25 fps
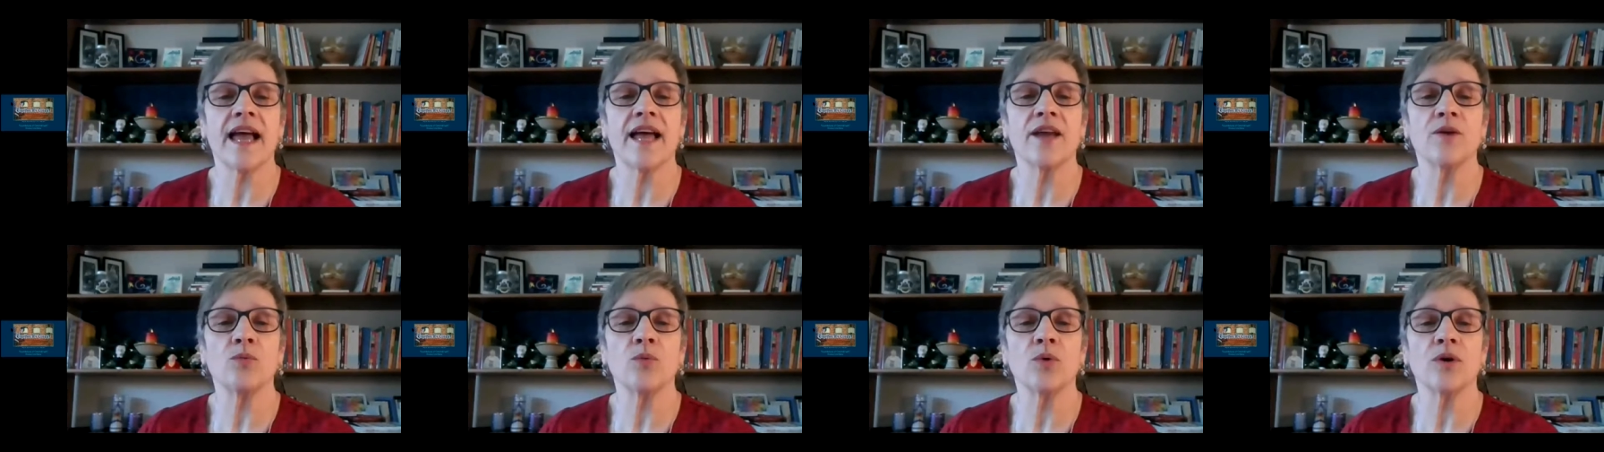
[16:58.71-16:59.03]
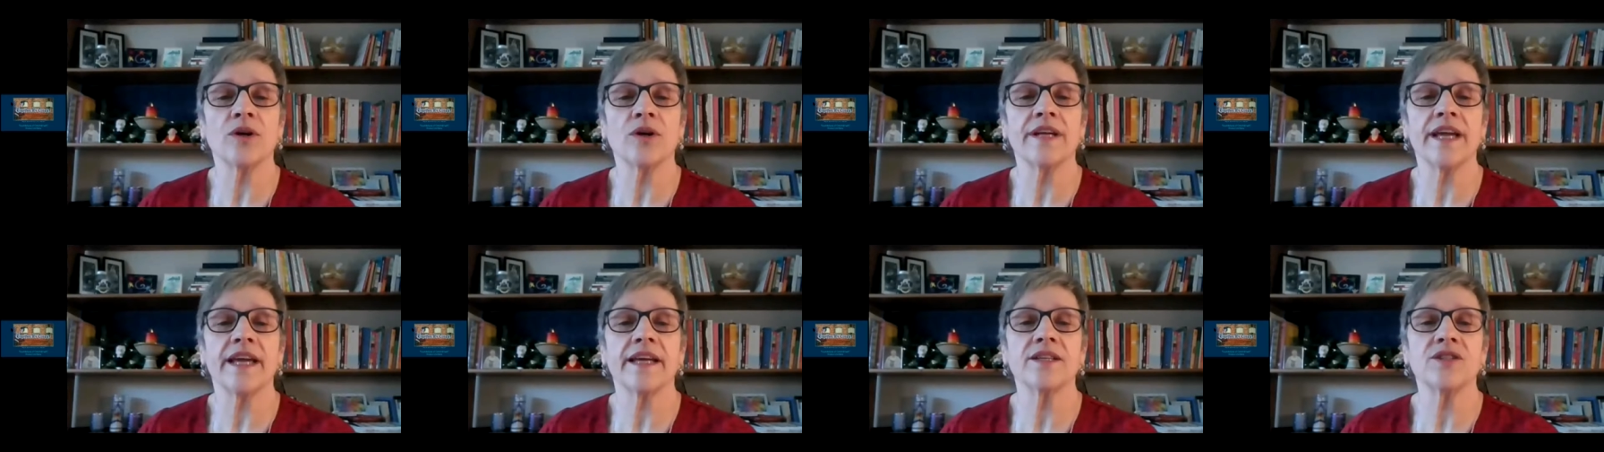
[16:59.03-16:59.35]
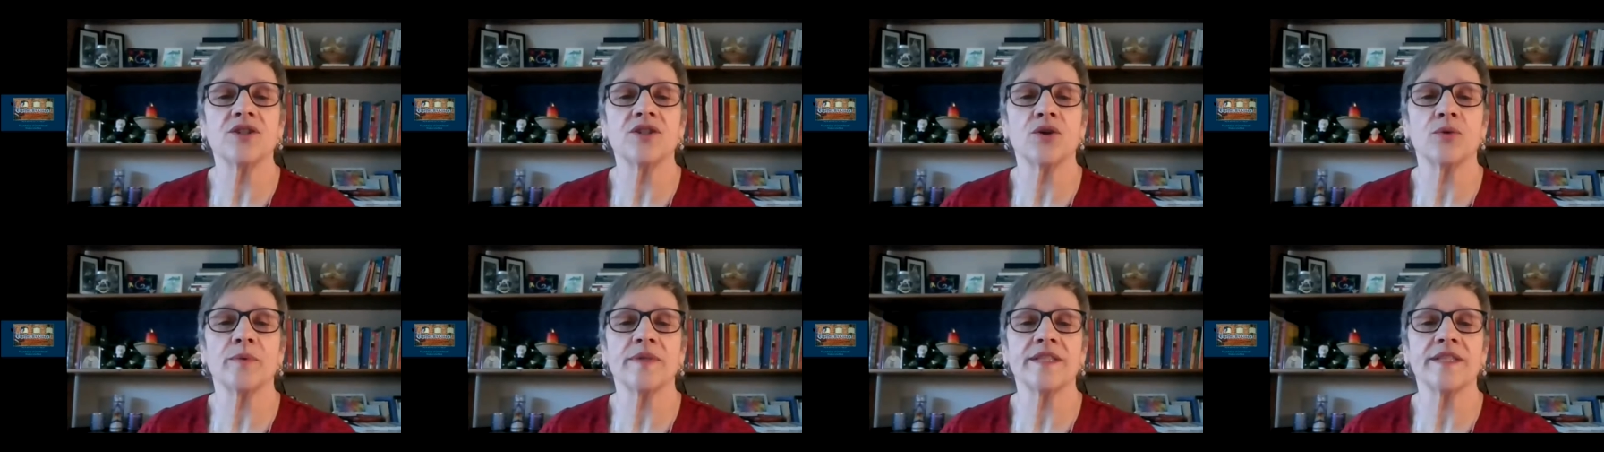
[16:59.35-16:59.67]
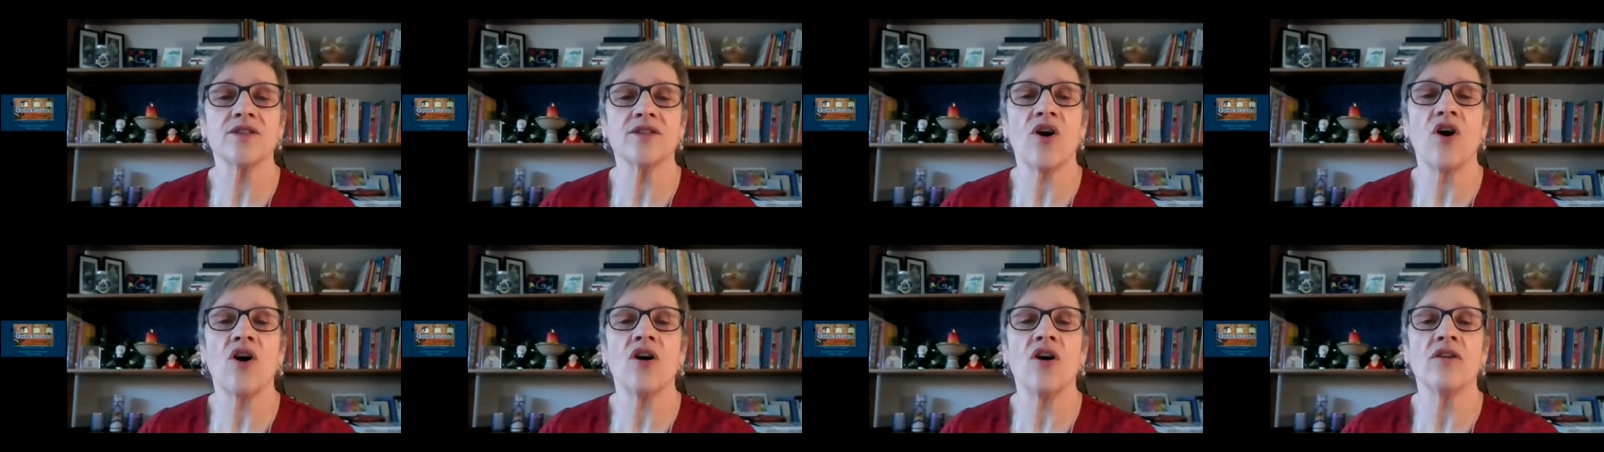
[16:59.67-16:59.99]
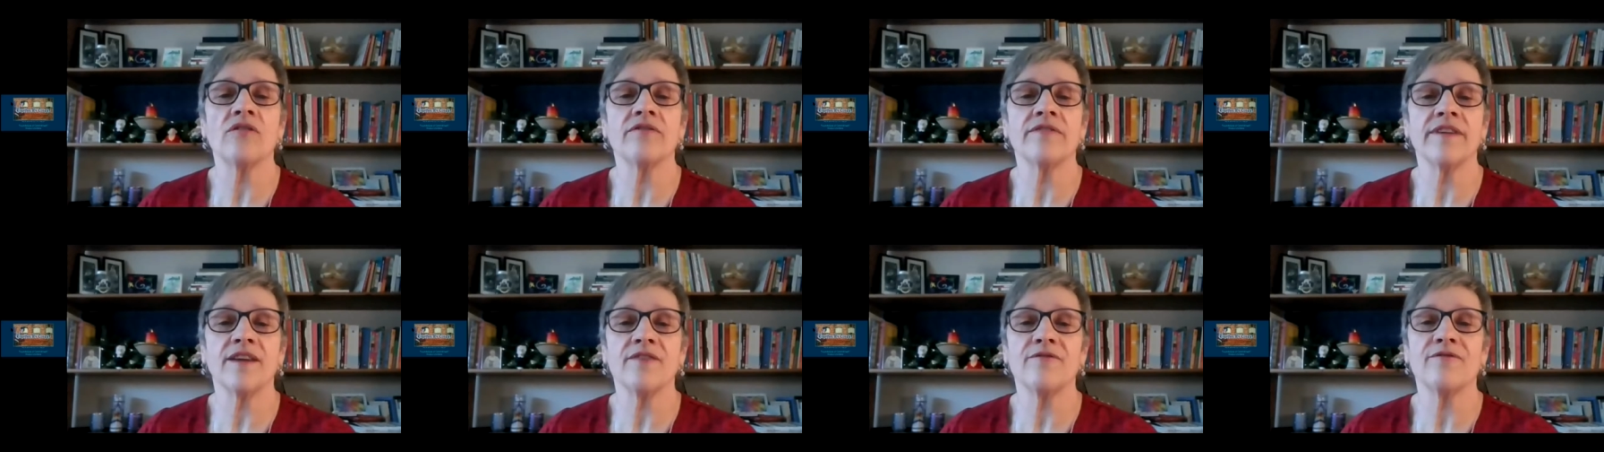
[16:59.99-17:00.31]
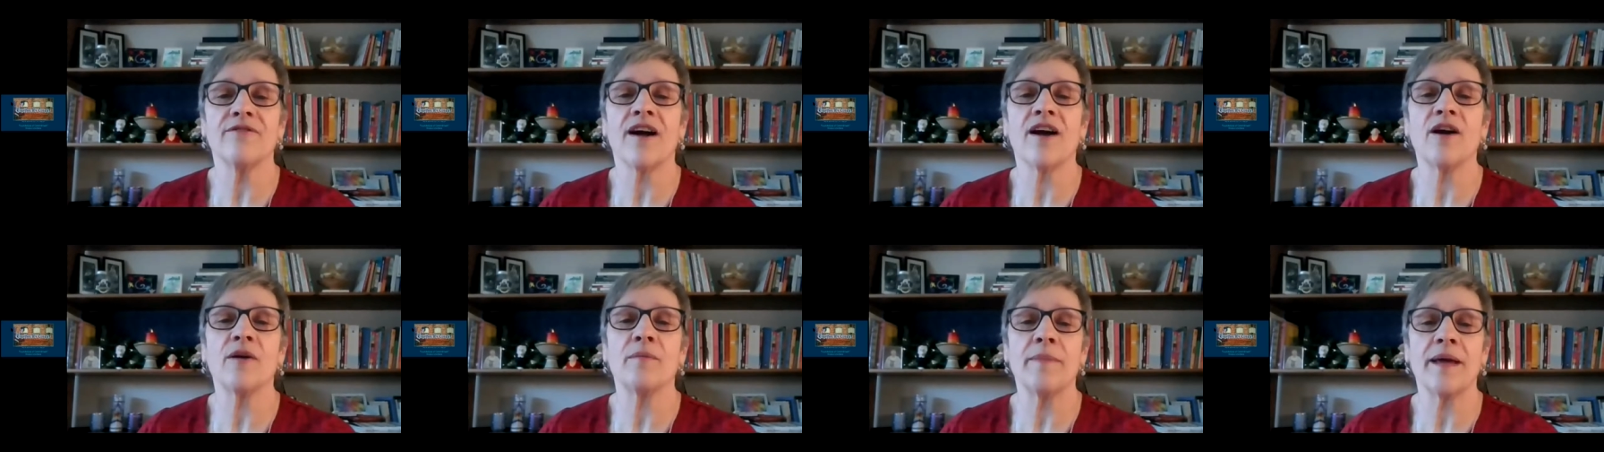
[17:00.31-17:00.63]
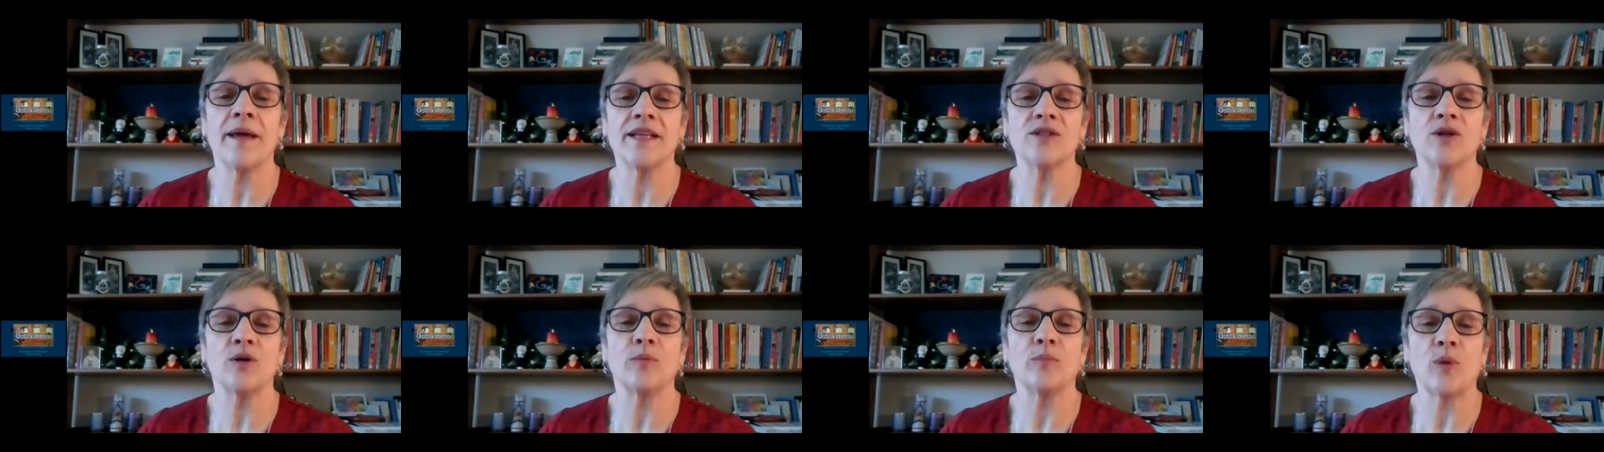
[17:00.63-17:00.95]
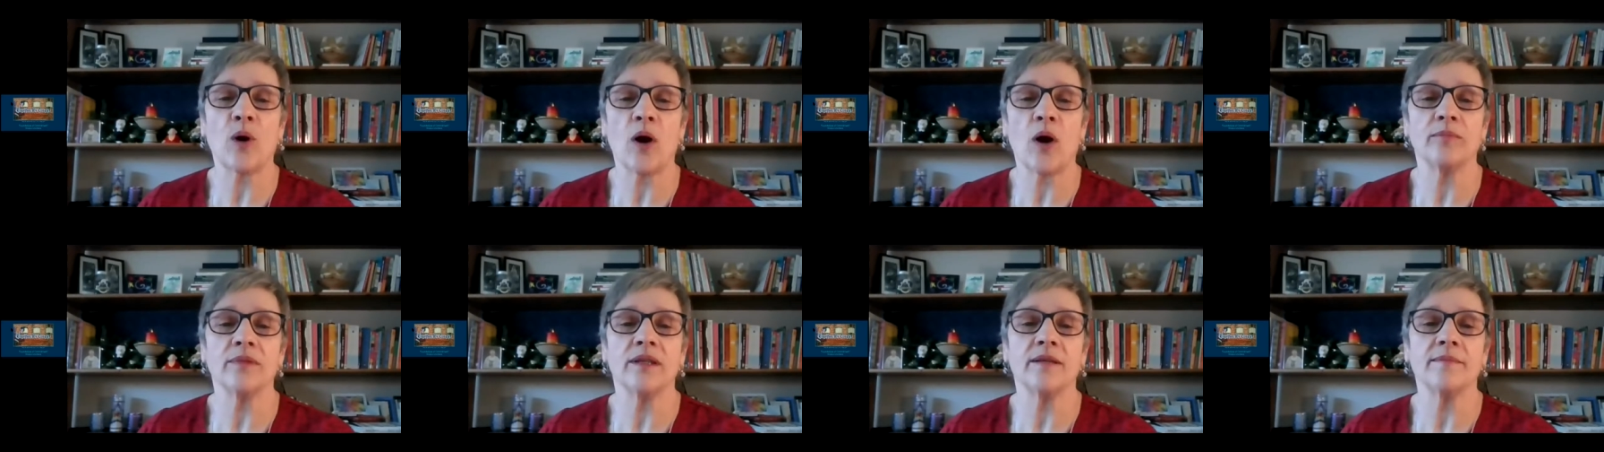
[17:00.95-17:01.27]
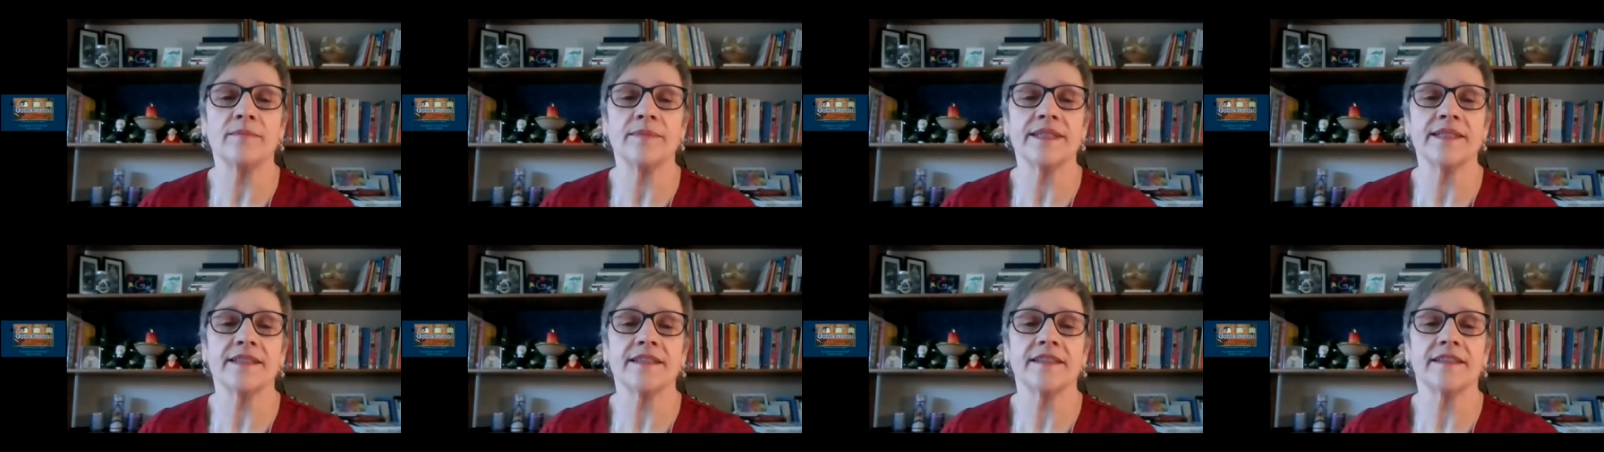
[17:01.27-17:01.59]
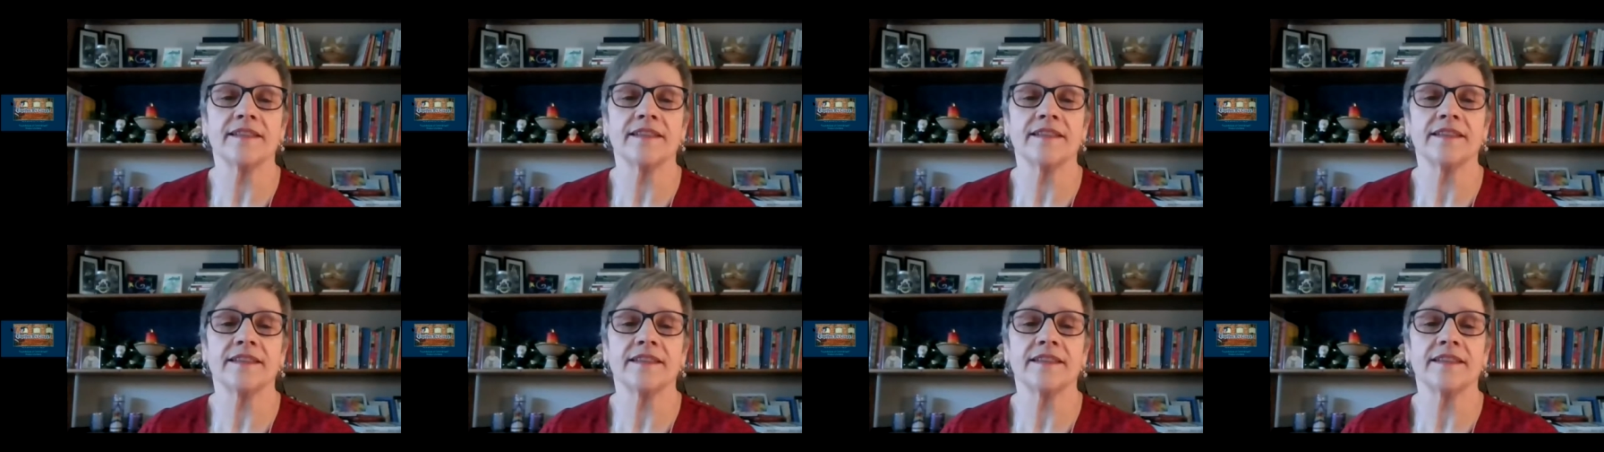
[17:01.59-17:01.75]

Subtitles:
and working to resolve environmental problems.